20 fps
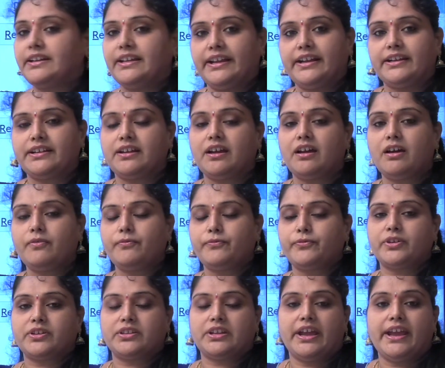data
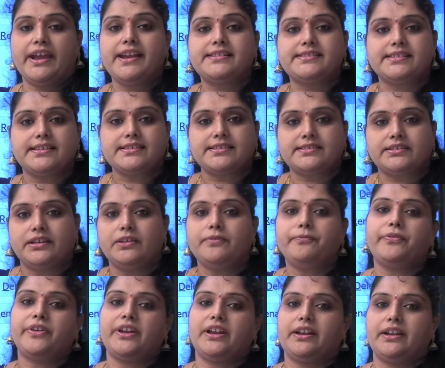for the existing
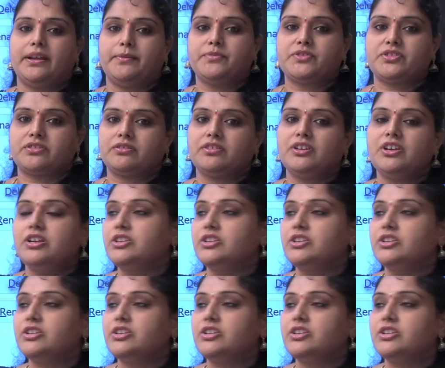field names.